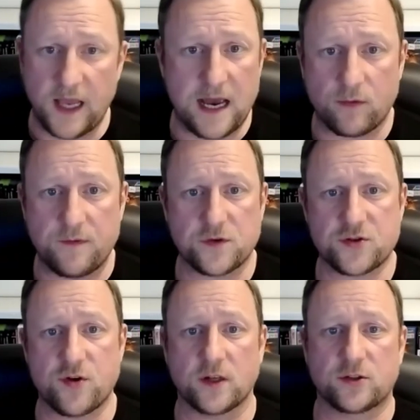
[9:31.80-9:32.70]
our
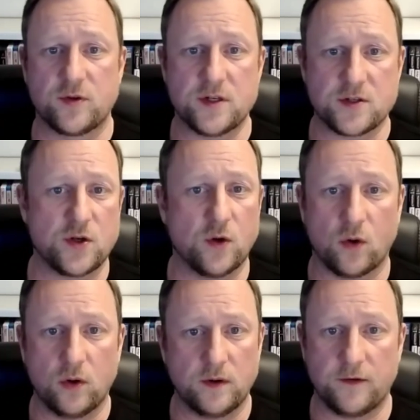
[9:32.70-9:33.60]
infrastructure in
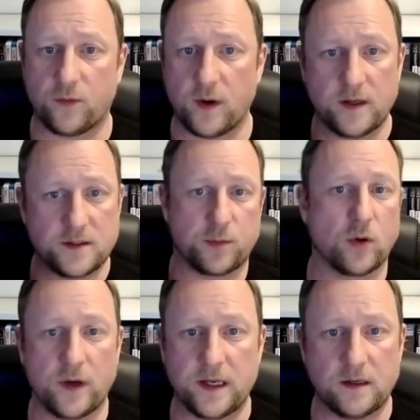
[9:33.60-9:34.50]
Azure, if we're
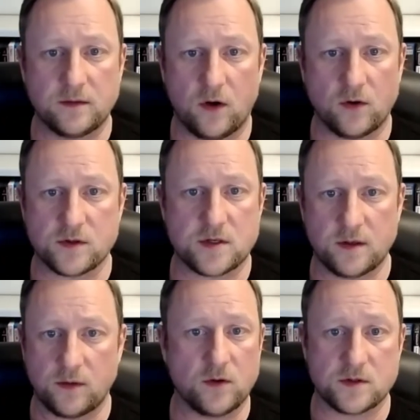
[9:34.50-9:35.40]
deploying
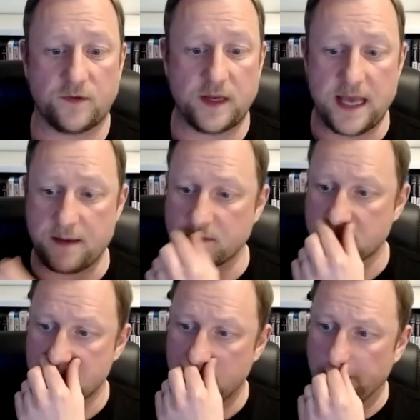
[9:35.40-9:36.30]
onto, onto
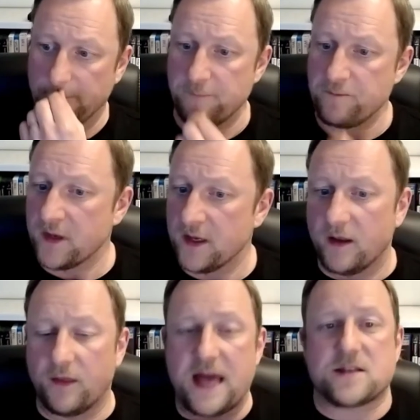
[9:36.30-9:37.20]
VMs,
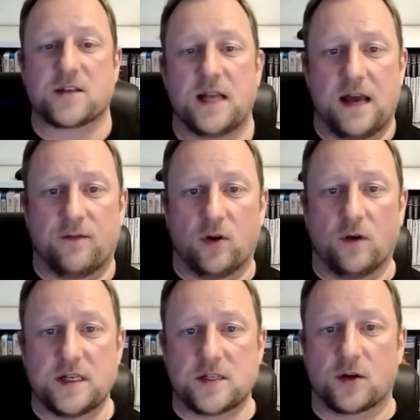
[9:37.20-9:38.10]
that's going to have a lot
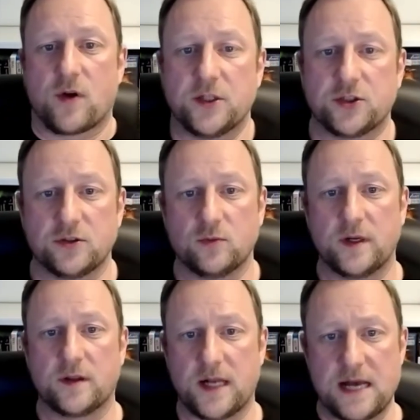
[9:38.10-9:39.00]
of integration
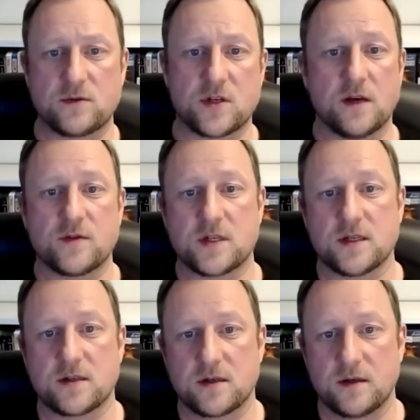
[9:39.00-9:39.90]
with cloud
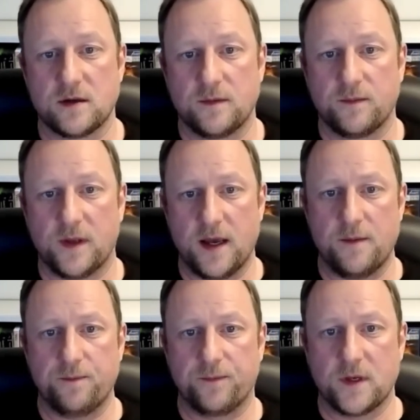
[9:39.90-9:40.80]
services. Yeah.
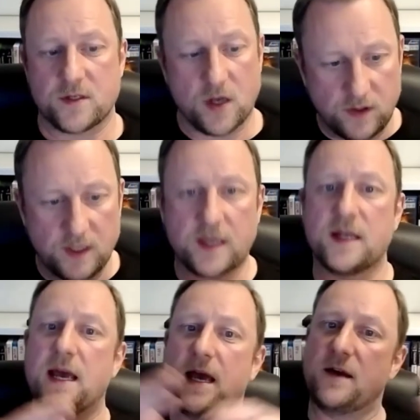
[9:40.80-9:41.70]
So you're going
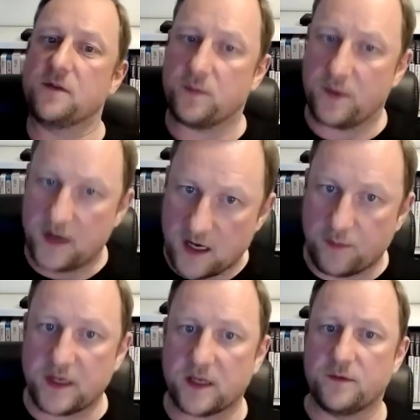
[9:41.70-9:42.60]
to have a, you know, a
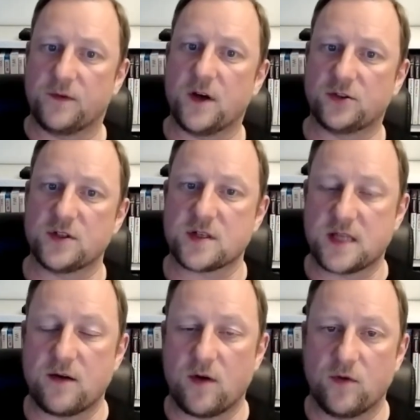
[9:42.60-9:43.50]
bit of convergence
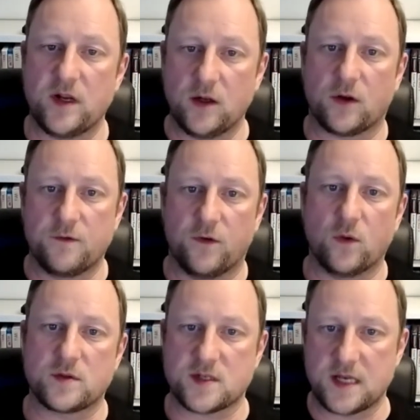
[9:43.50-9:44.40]
there. I'm really looking
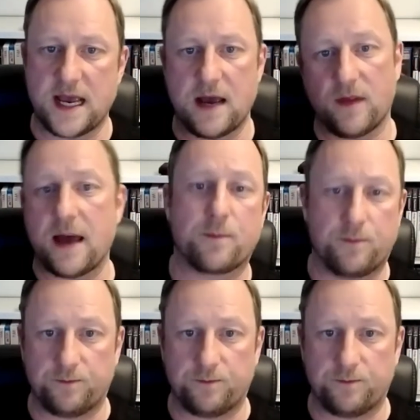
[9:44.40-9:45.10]
forward to see how that